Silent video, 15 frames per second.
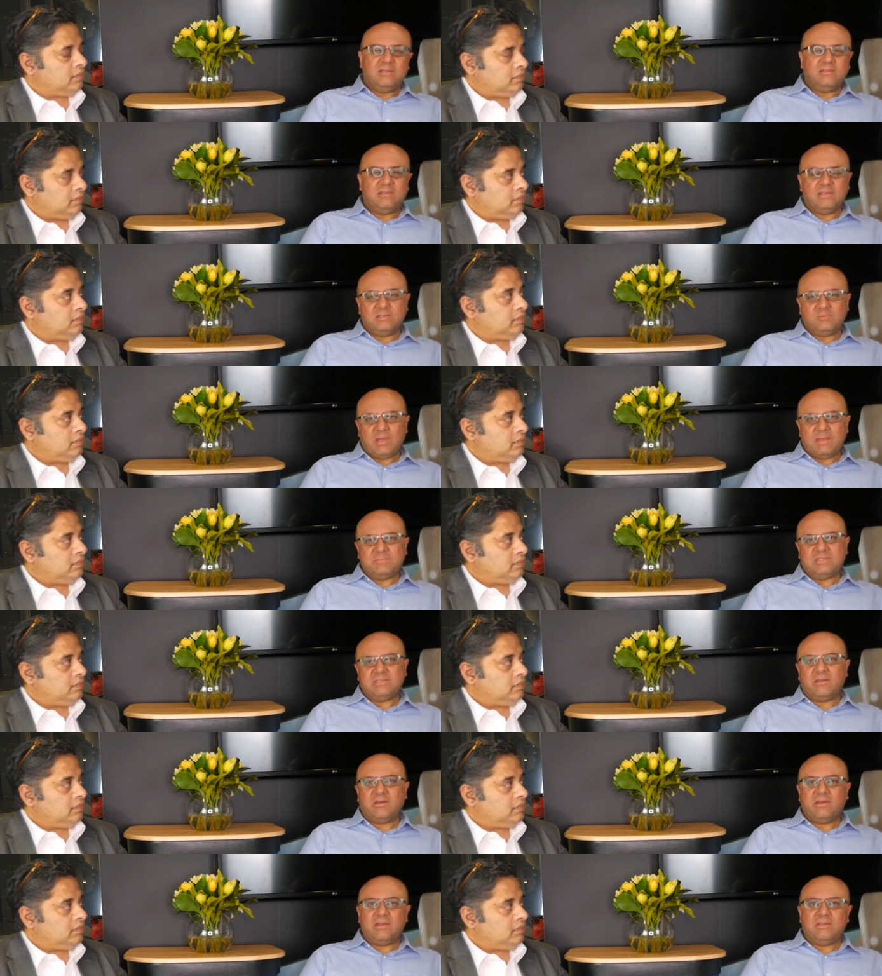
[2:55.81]
Speaker 1: There's
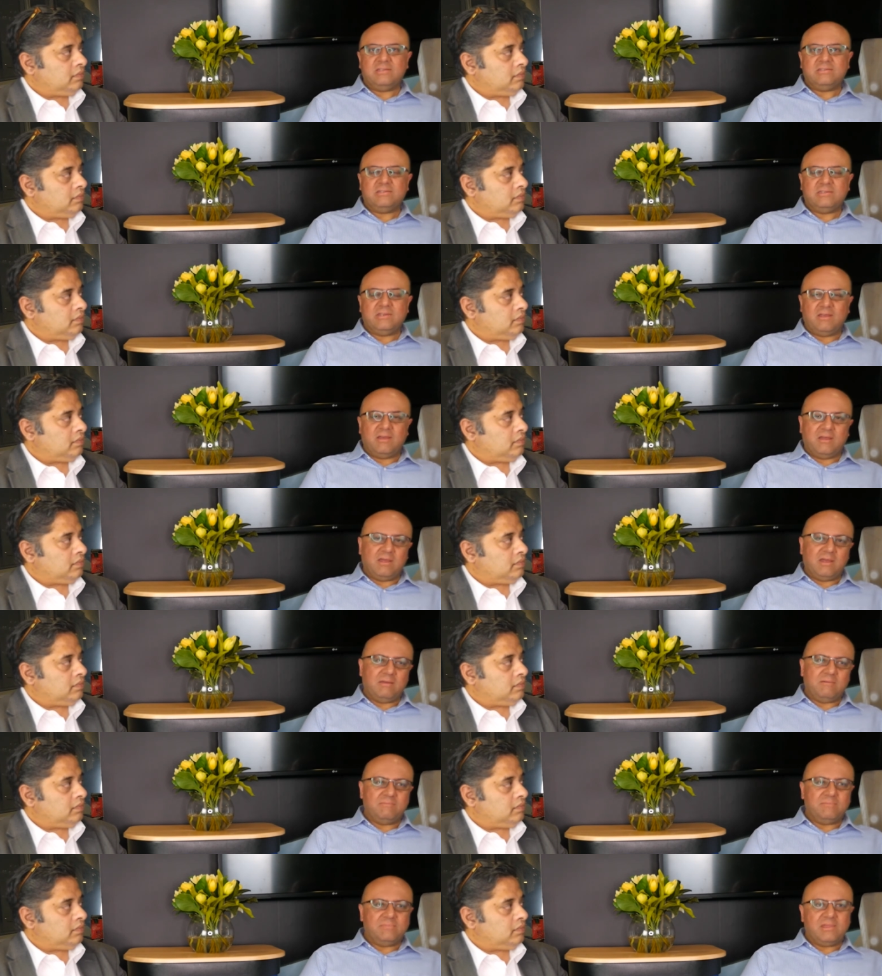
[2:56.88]
websites.
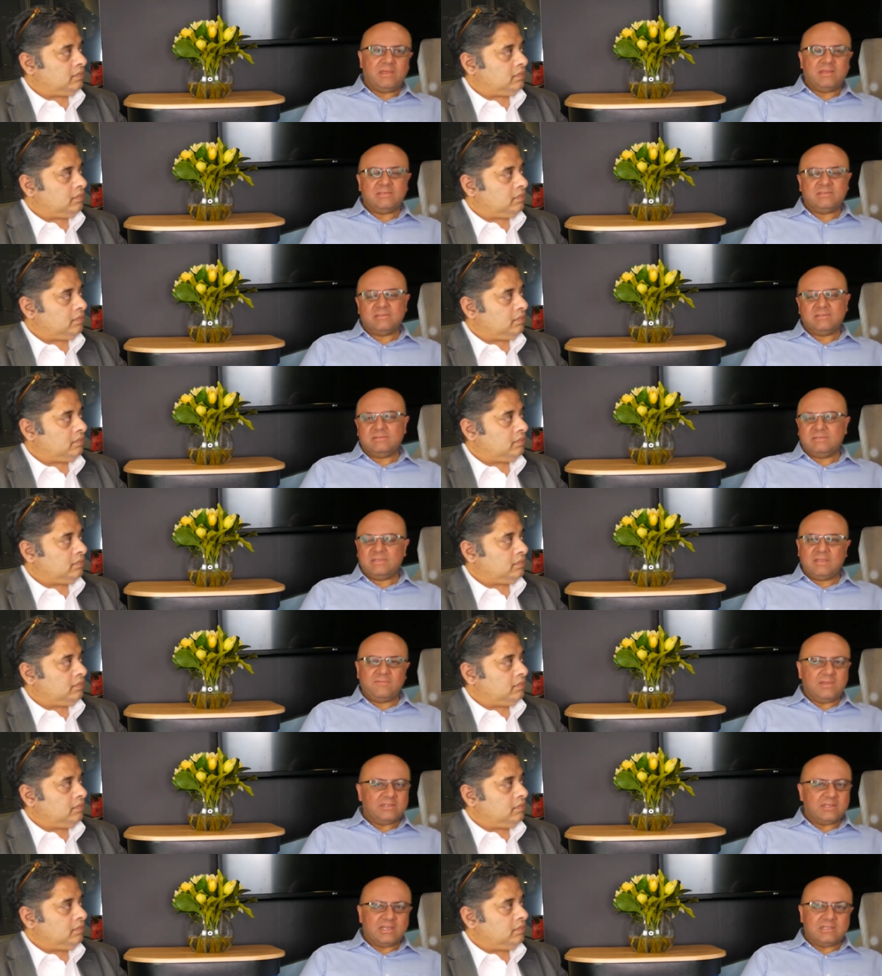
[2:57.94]
Um, there's
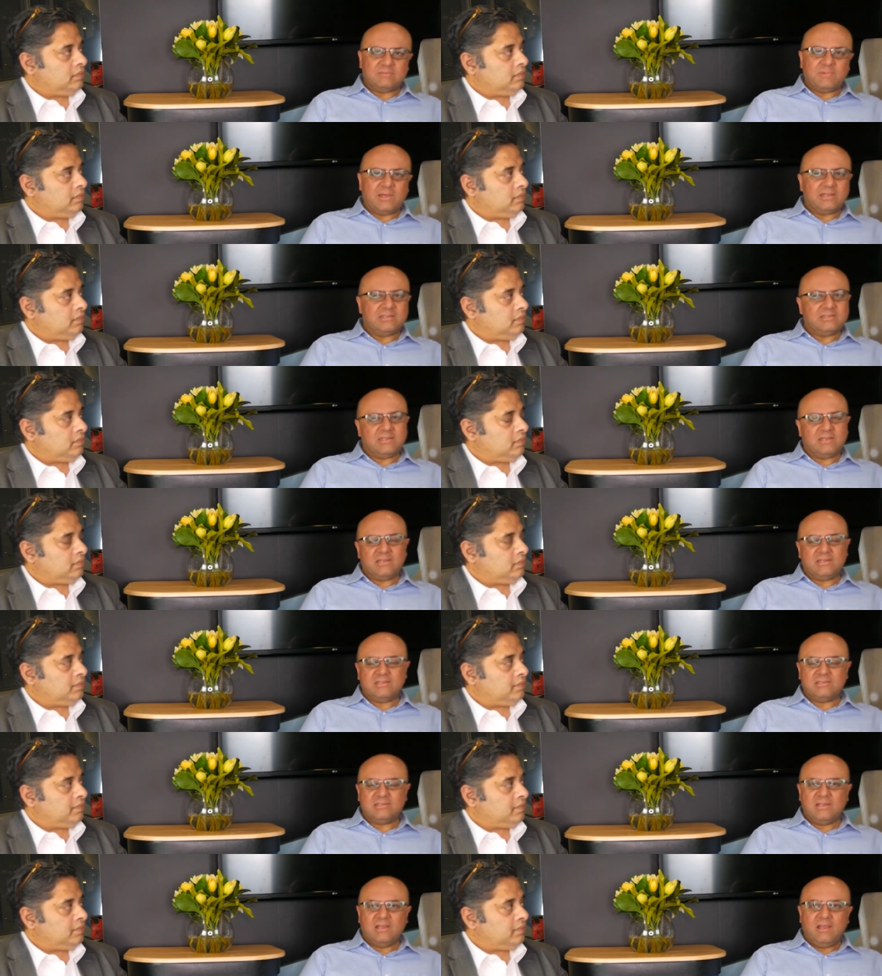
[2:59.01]
CV
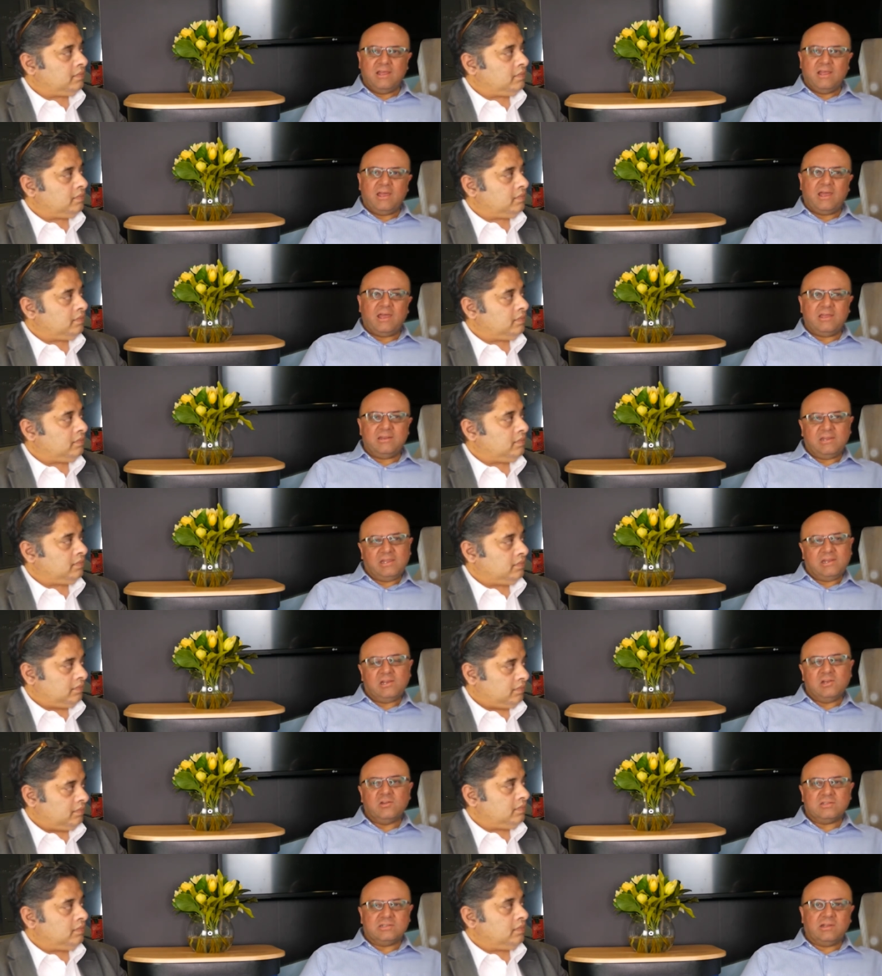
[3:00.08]
databases, and,
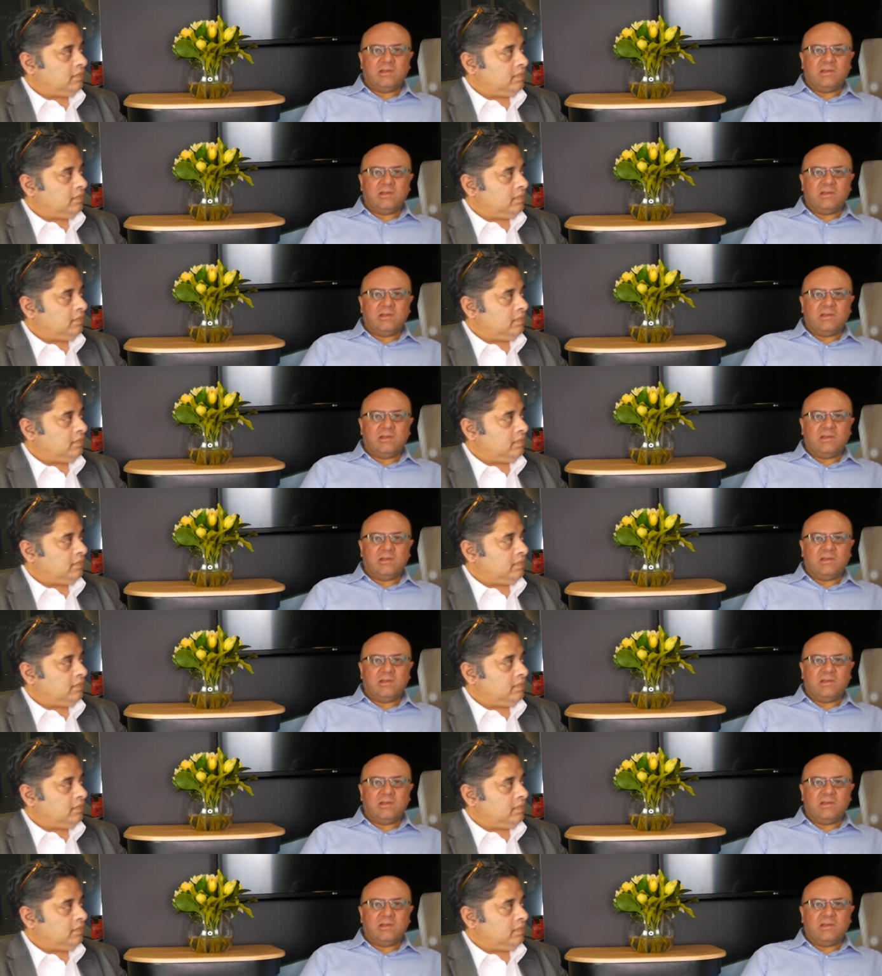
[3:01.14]
it looks